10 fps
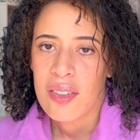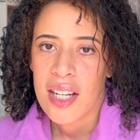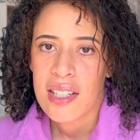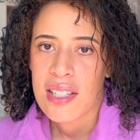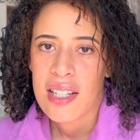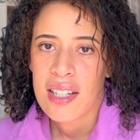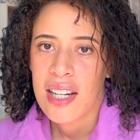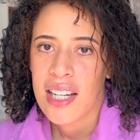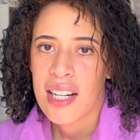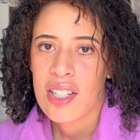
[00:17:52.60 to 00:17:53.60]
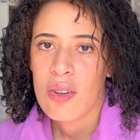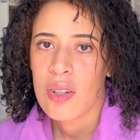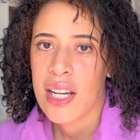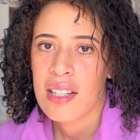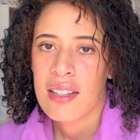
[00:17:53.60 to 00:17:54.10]
just didn't like it. I don't
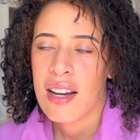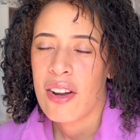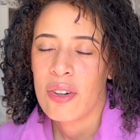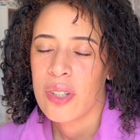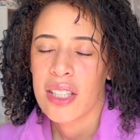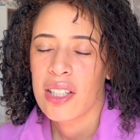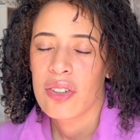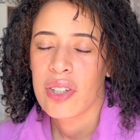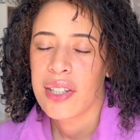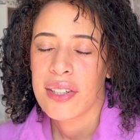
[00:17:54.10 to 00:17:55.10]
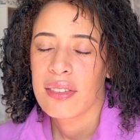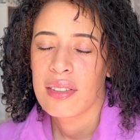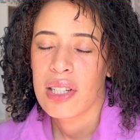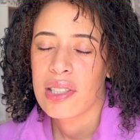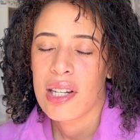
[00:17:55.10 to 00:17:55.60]
like the acrylic
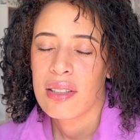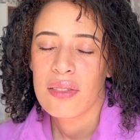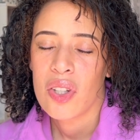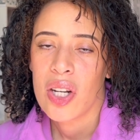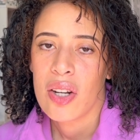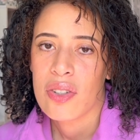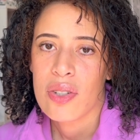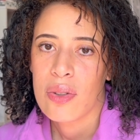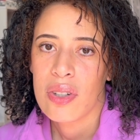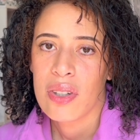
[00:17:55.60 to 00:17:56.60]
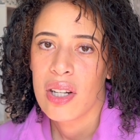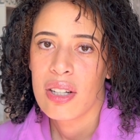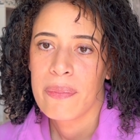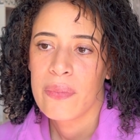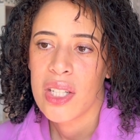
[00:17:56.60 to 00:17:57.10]
that's at the dollar store.
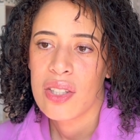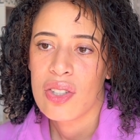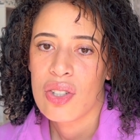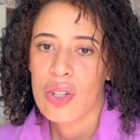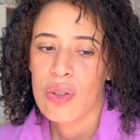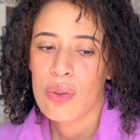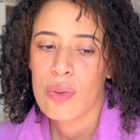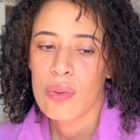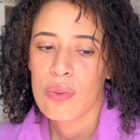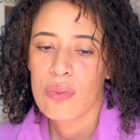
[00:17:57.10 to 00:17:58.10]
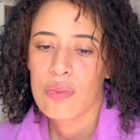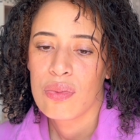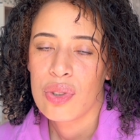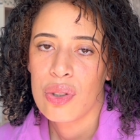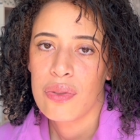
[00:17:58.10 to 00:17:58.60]
It's too
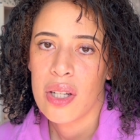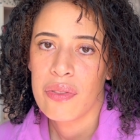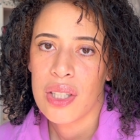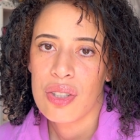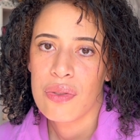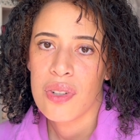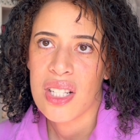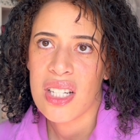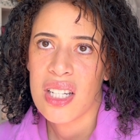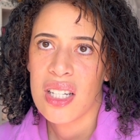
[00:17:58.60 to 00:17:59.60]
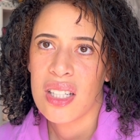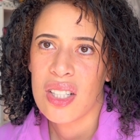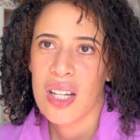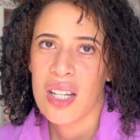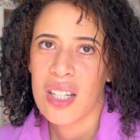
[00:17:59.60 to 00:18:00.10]
fluffy, too fuzzy.
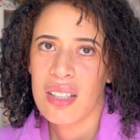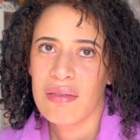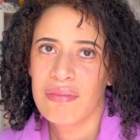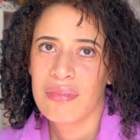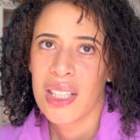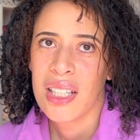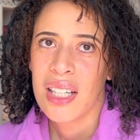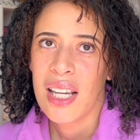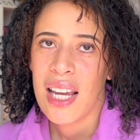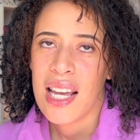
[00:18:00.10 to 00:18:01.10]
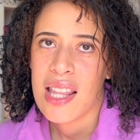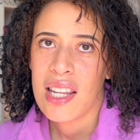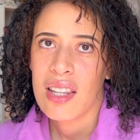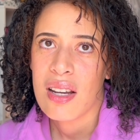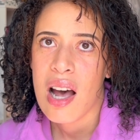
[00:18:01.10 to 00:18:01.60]
And
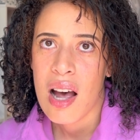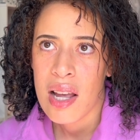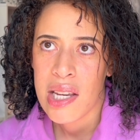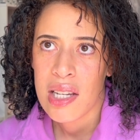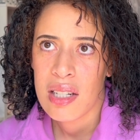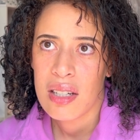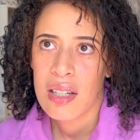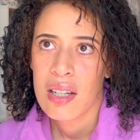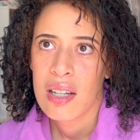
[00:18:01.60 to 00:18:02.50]
then the cotton,